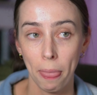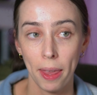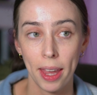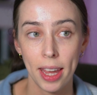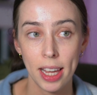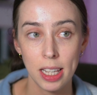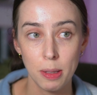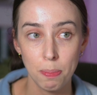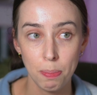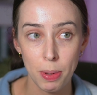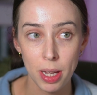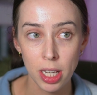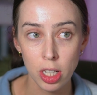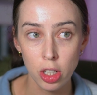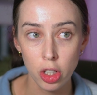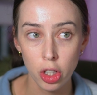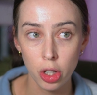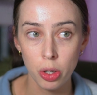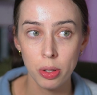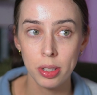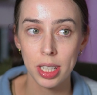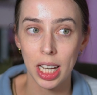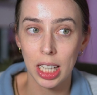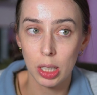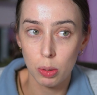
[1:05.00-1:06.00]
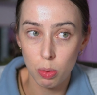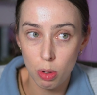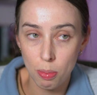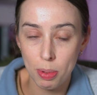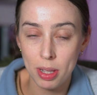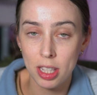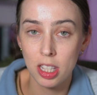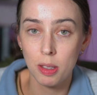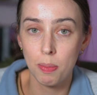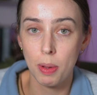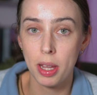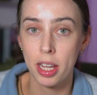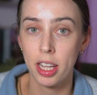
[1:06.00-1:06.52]
It's big news as we've been
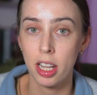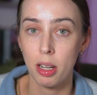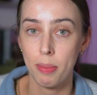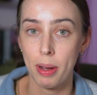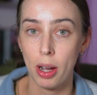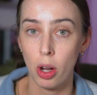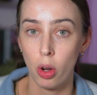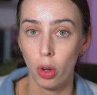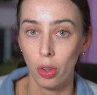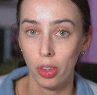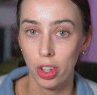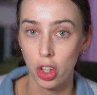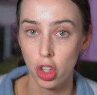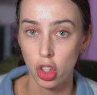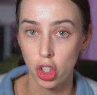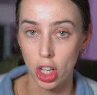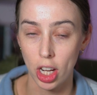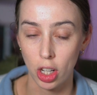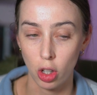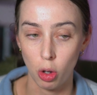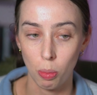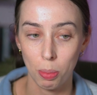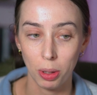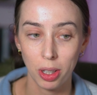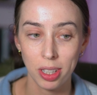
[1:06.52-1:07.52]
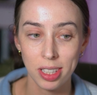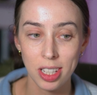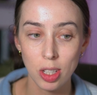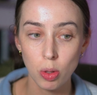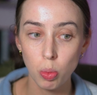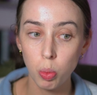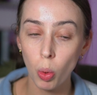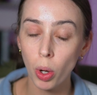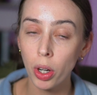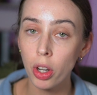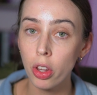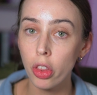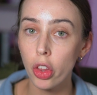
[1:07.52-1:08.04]
speaking about on this channel because it's
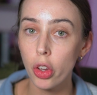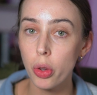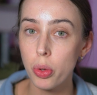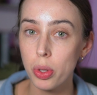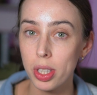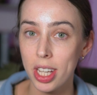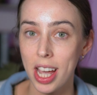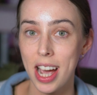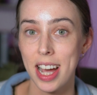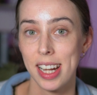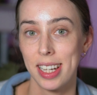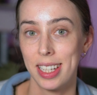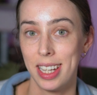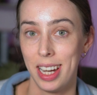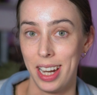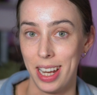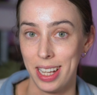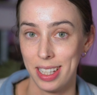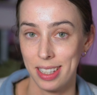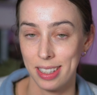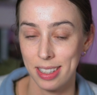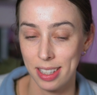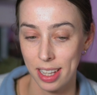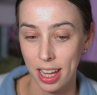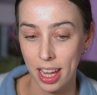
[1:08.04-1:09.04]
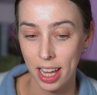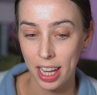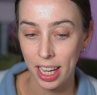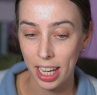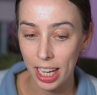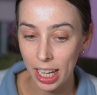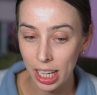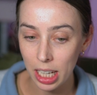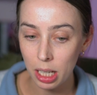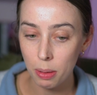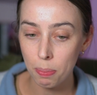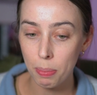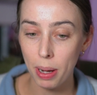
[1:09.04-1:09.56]
one of those catalysts
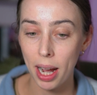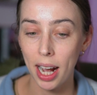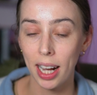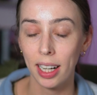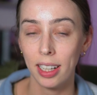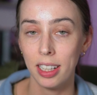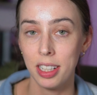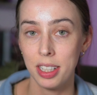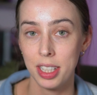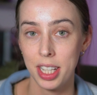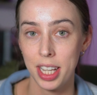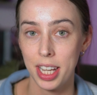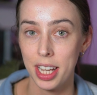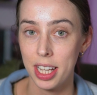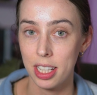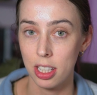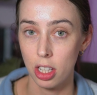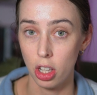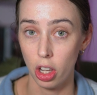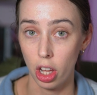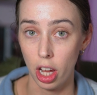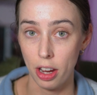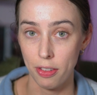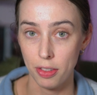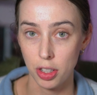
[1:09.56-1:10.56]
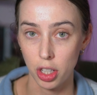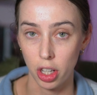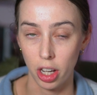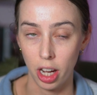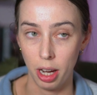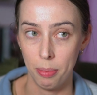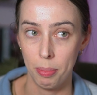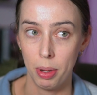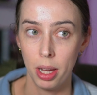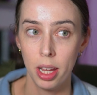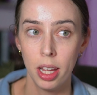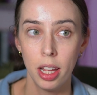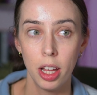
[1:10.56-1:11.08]
in Palantir's
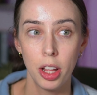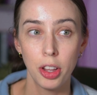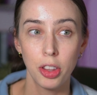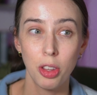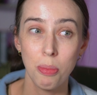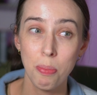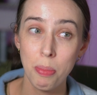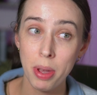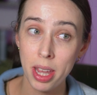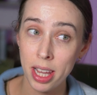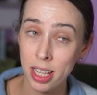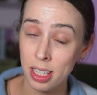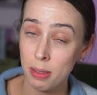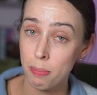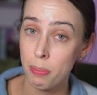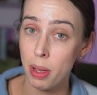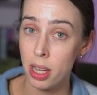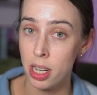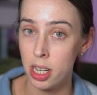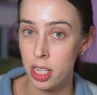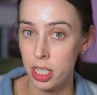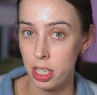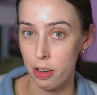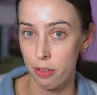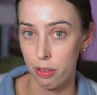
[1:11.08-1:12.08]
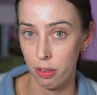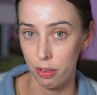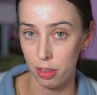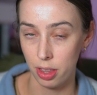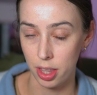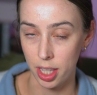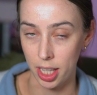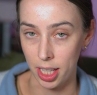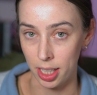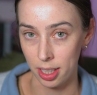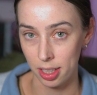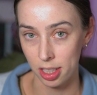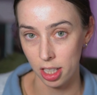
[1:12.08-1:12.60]
lifetime that means many different
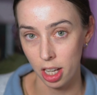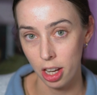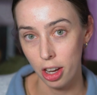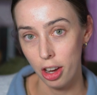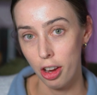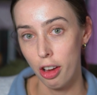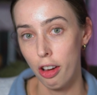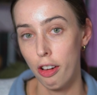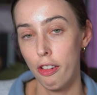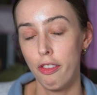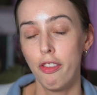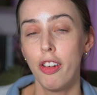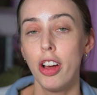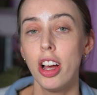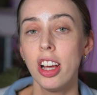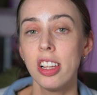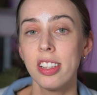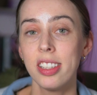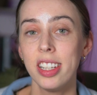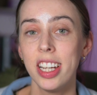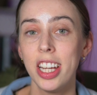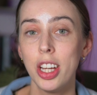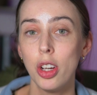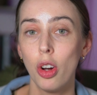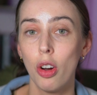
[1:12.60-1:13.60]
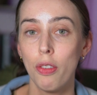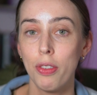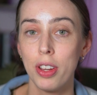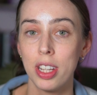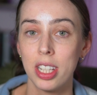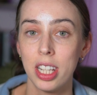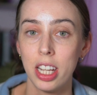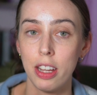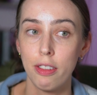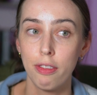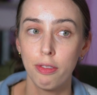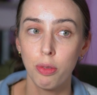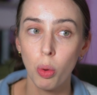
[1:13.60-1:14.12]
things. Firstly,
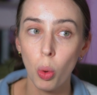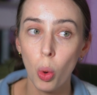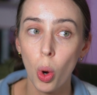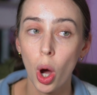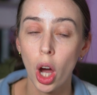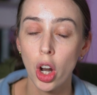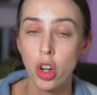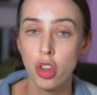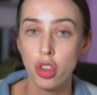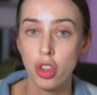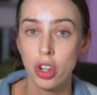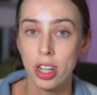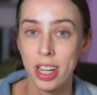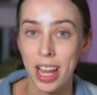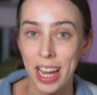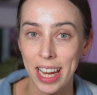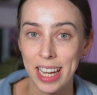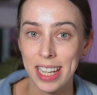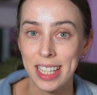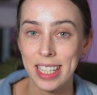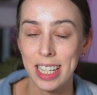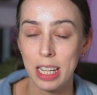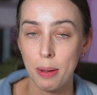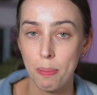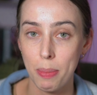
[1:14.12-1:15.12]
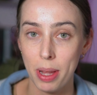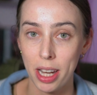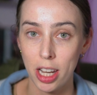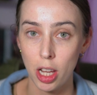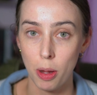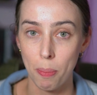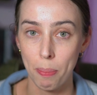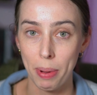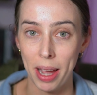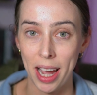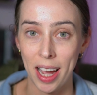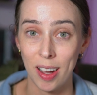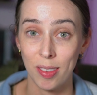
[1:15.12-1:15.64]
obviously, £480
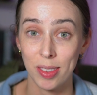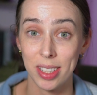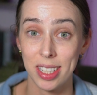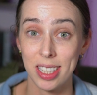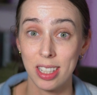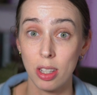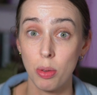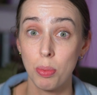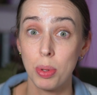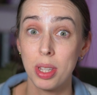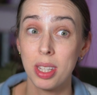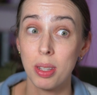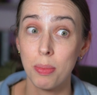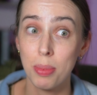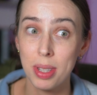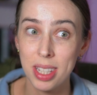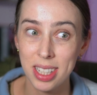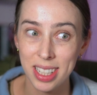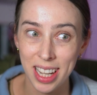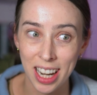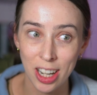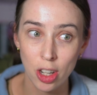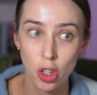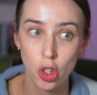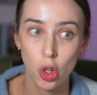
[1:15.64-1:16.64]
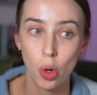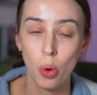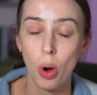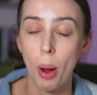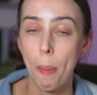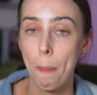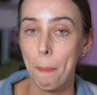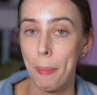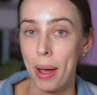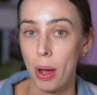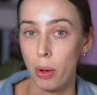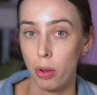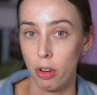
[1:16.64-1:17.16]
million is a substantial
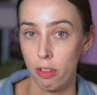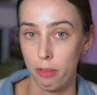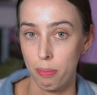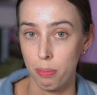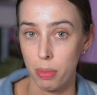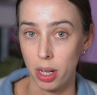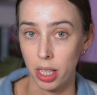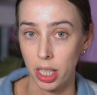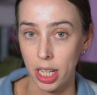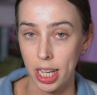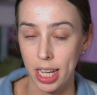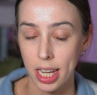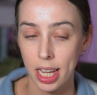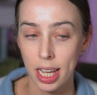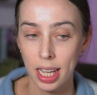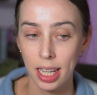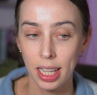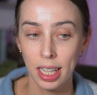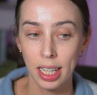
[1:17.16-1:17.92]
amount of money.